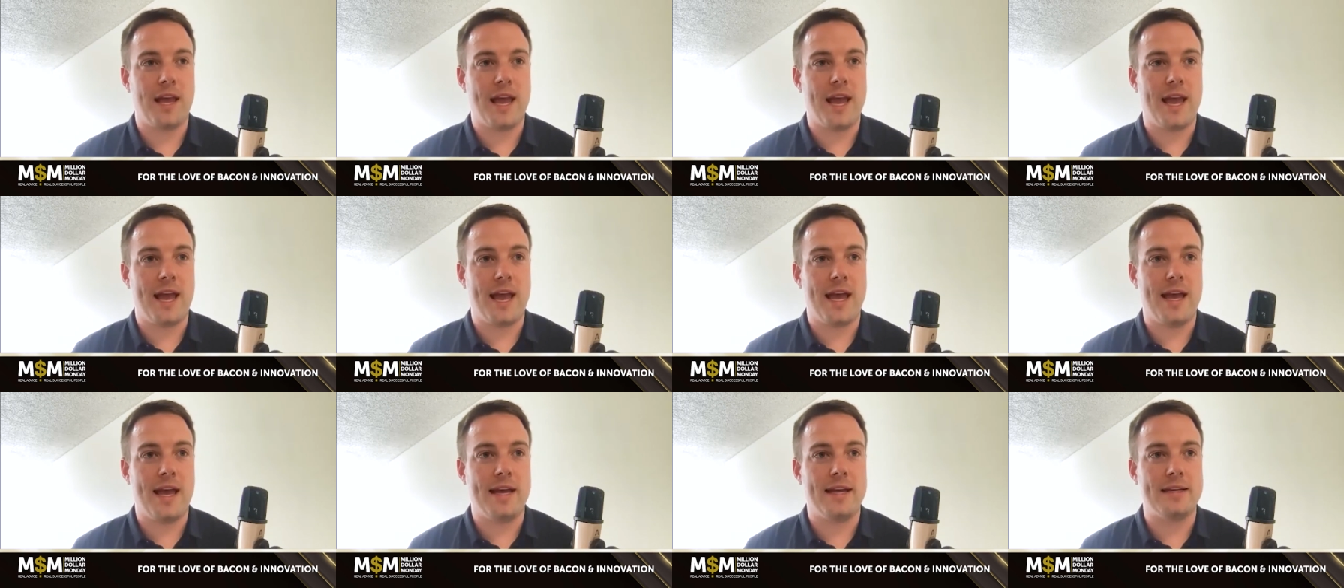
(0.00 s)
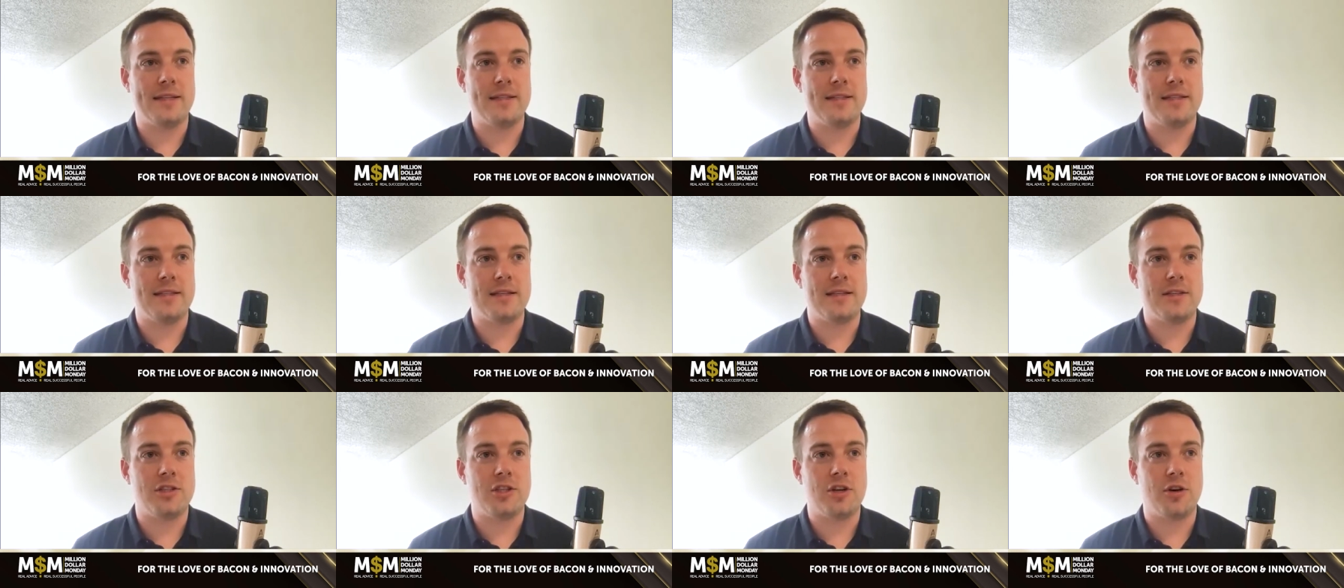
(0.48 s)
And
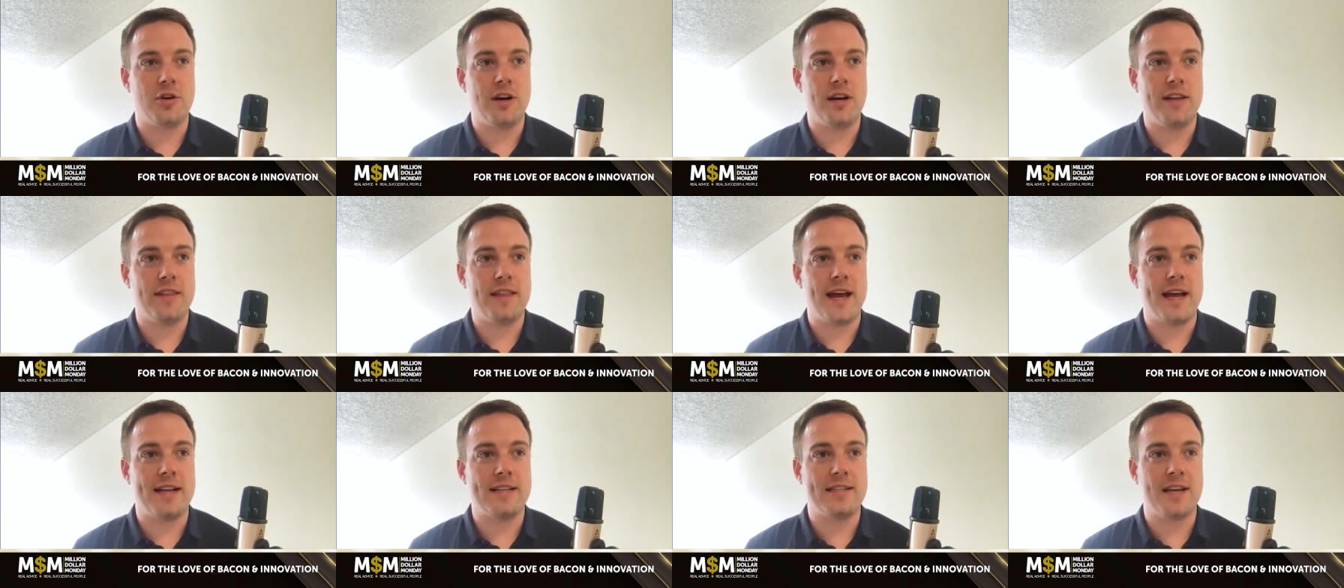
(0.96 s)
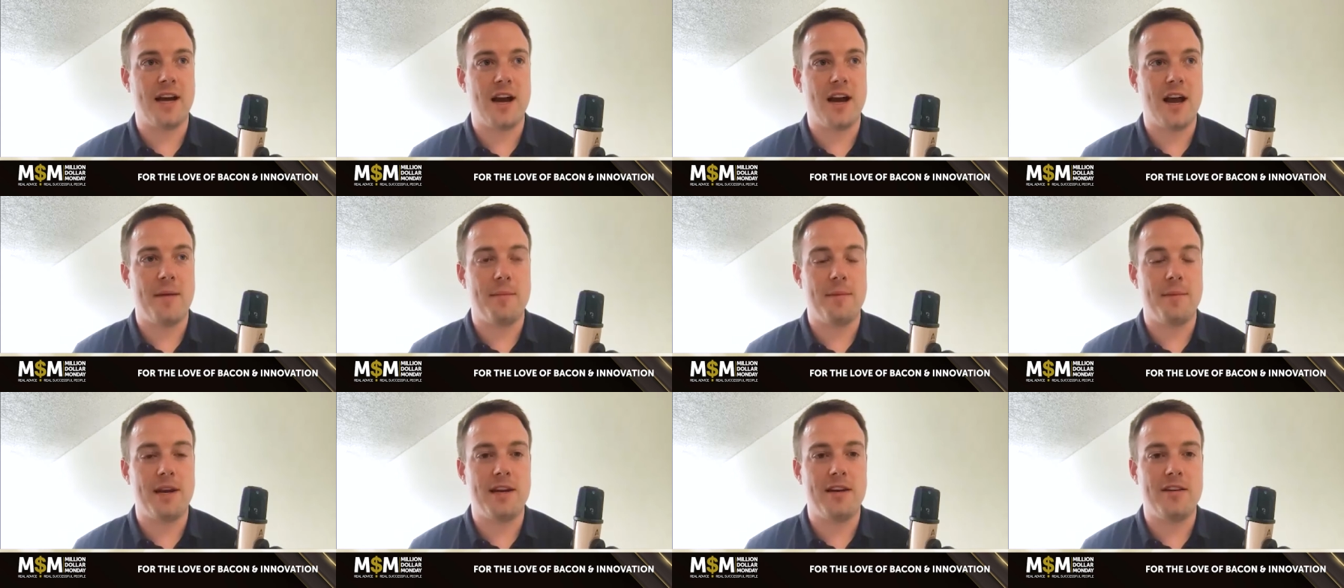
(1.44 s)
during that
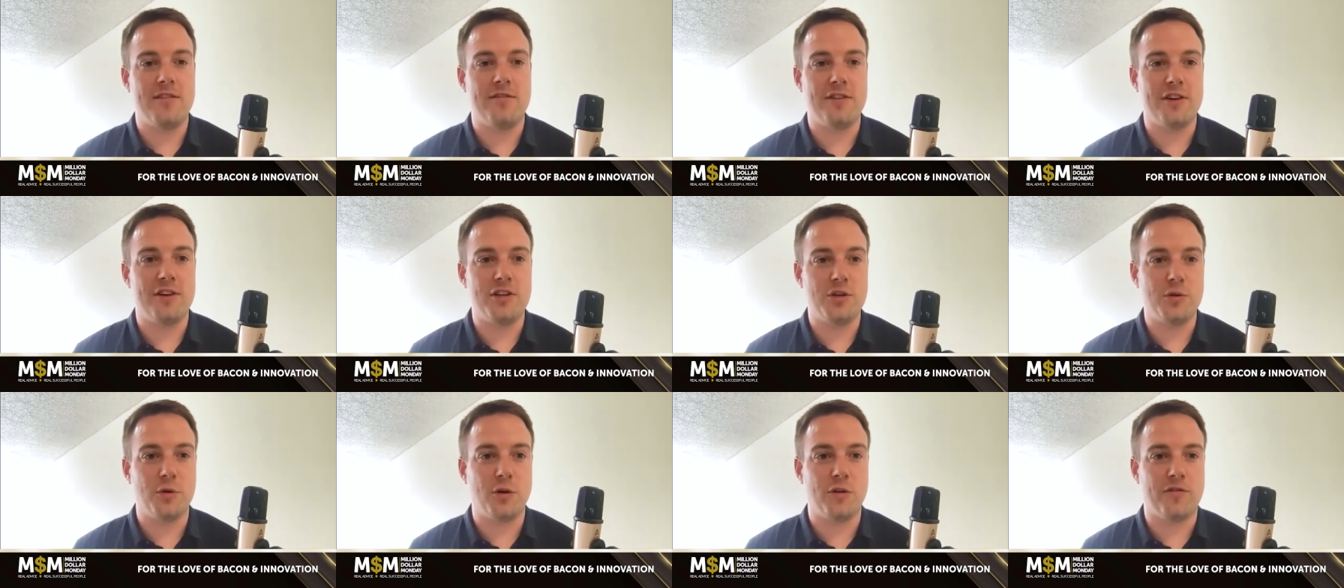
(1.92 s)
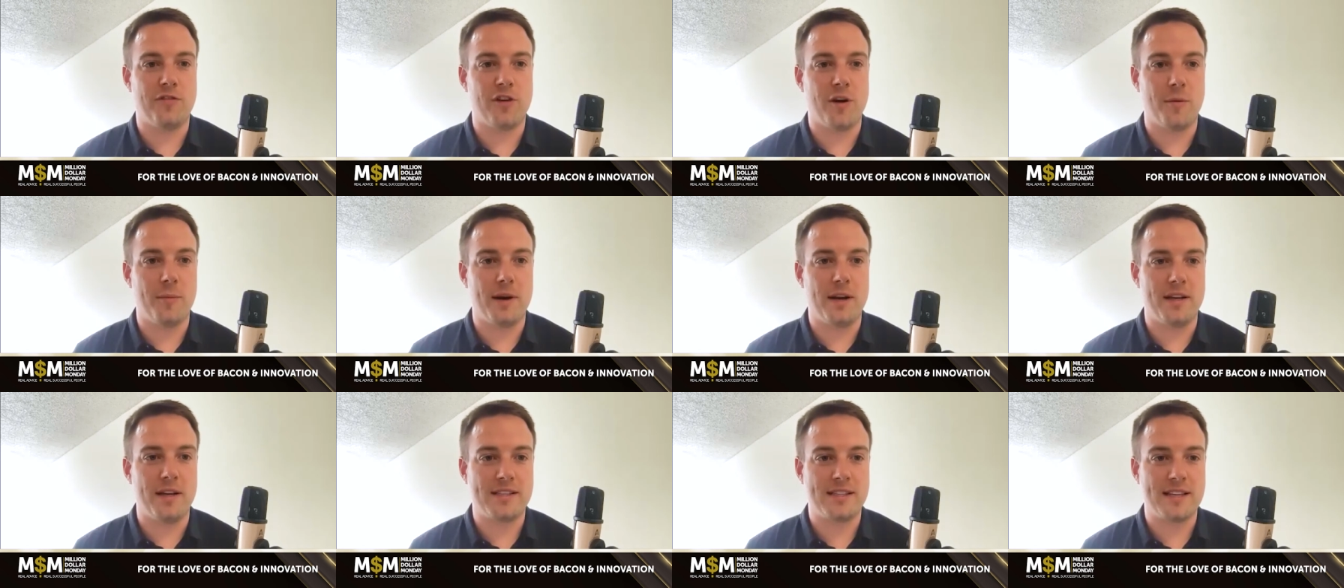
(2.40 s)
time, an individual
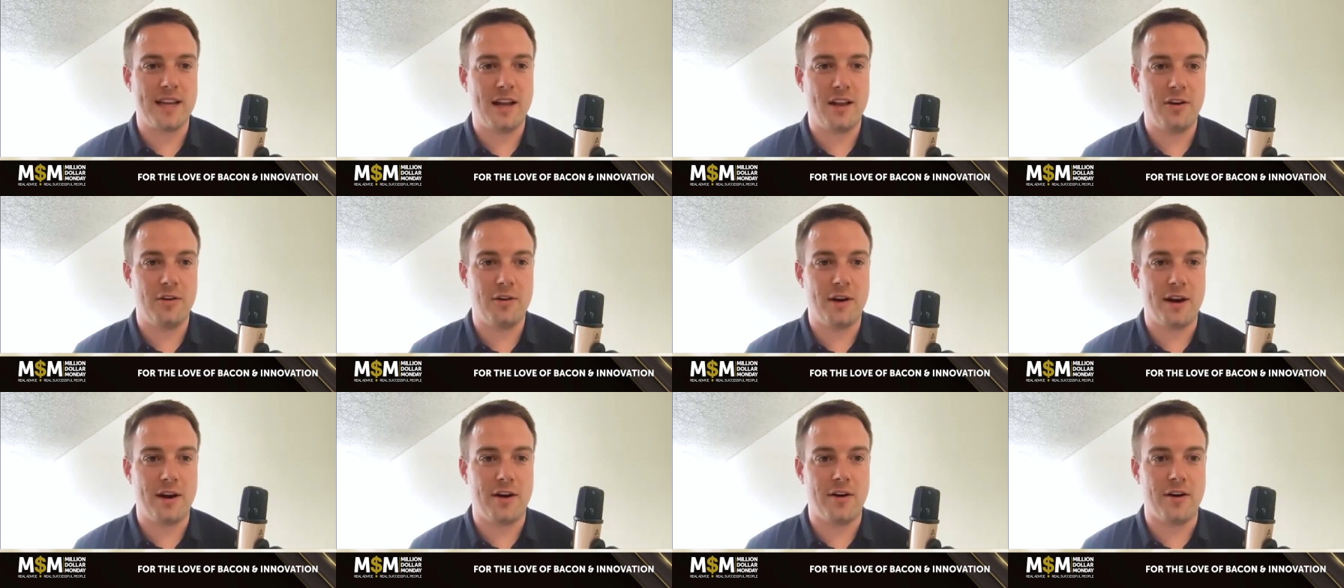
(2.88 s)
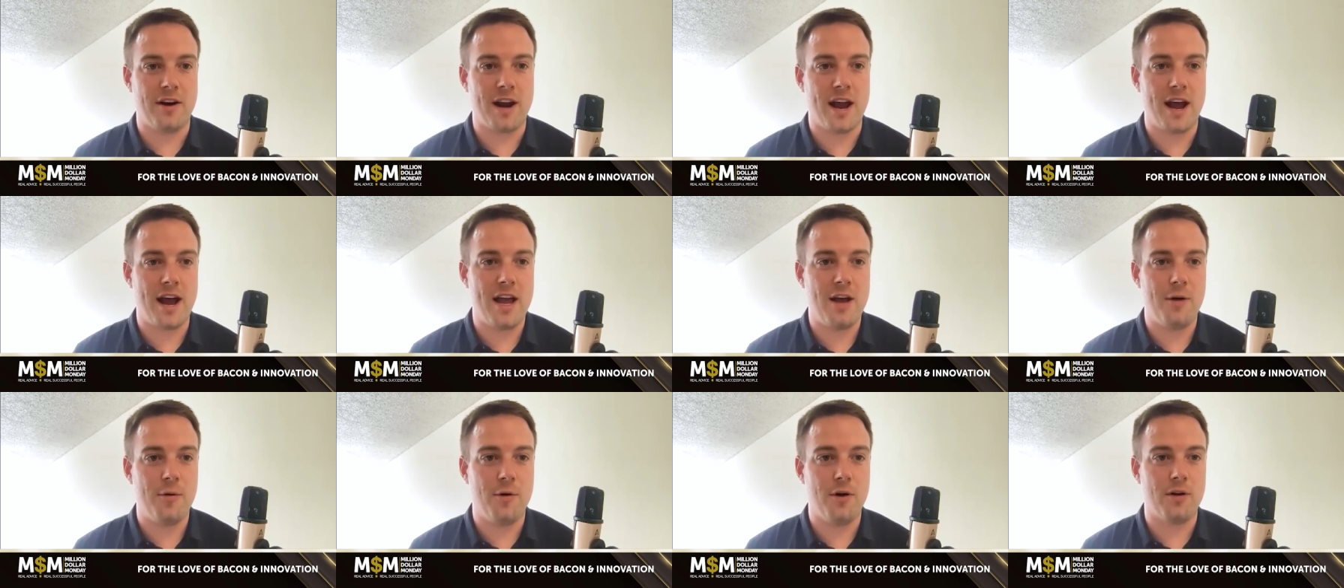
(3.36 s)
from an accelerator in
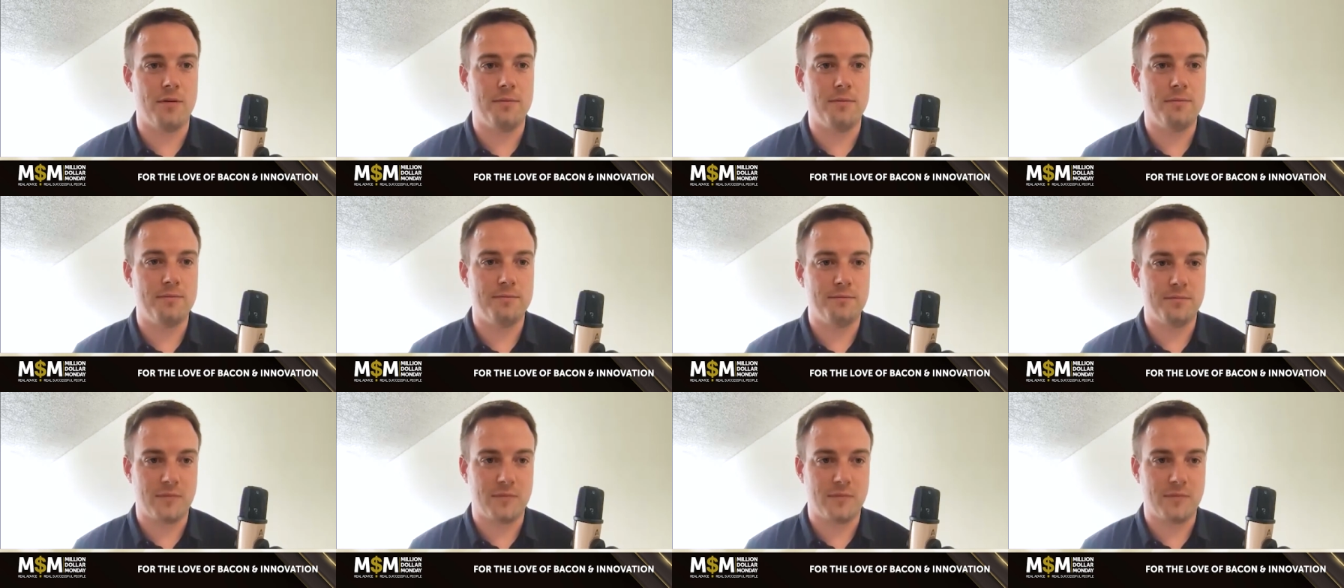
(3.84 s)
Iowa